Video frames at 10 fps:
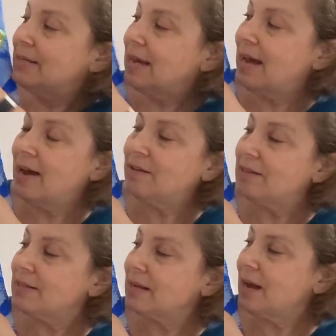Down the
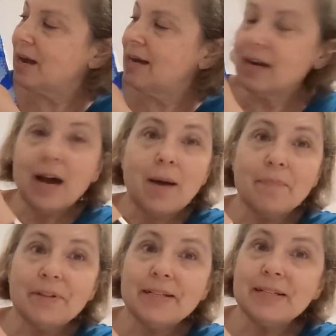slide,
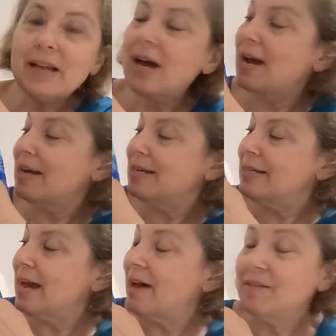up the slide,
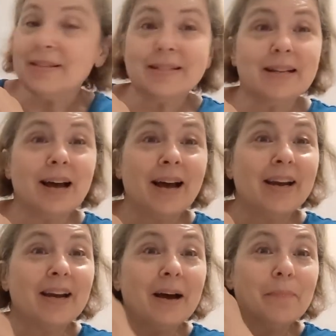down the
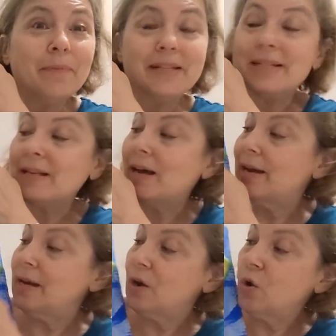slide, up the
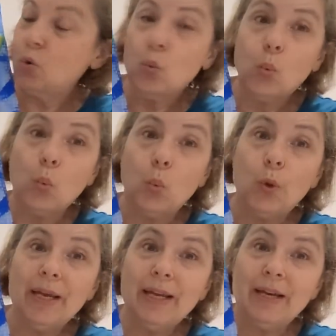slide.
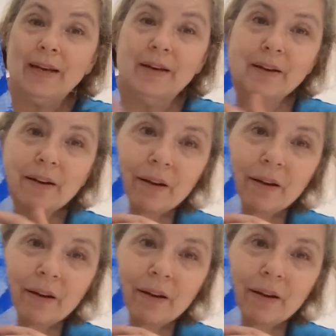Wind.